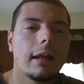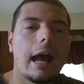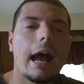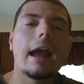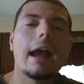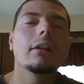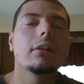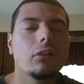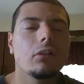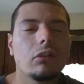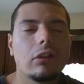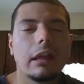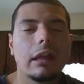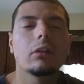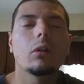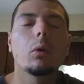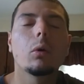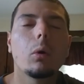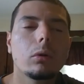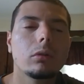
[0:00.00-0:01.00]
I understand the
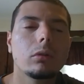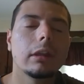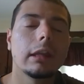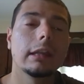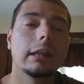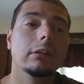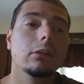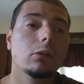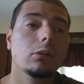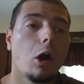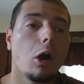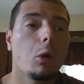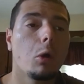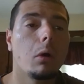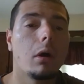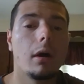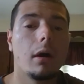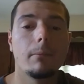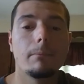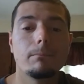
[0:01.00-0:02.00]
whole thing. You
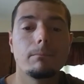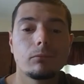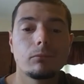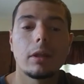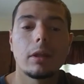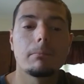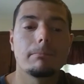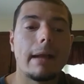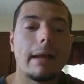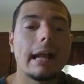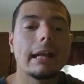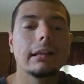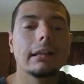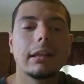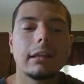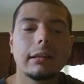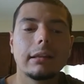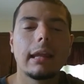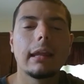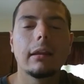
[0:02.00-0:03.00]
know, back in the
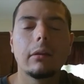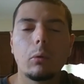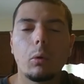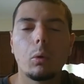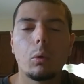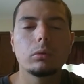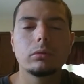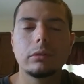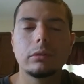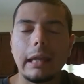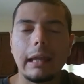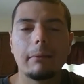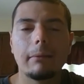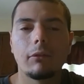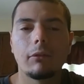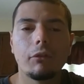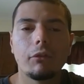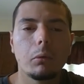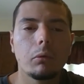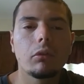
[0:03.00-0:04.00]
day, old games,
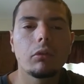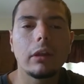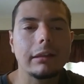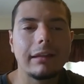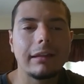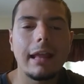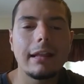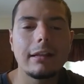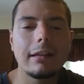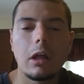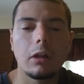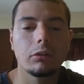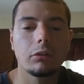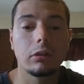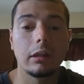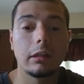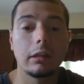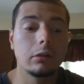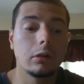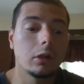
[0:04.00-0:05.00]
if it was like
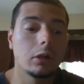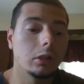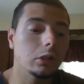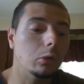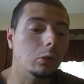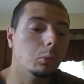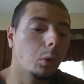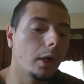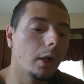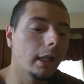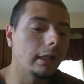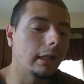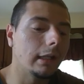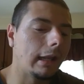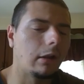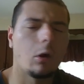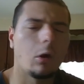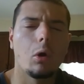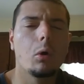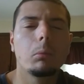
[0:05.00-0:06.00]
10-0, you wouldn't hit
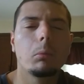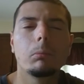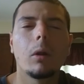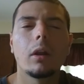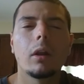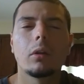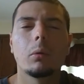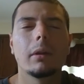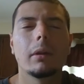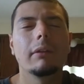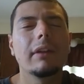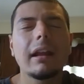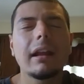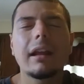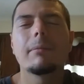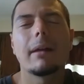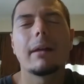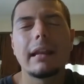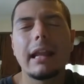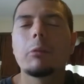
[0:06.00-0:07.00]
a home run or whatever.
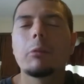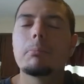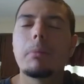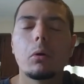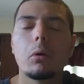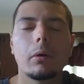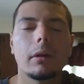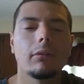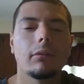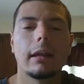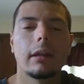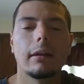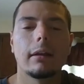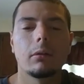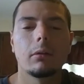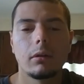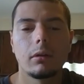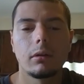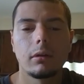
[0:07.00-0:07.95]
Come on, that's bogus now.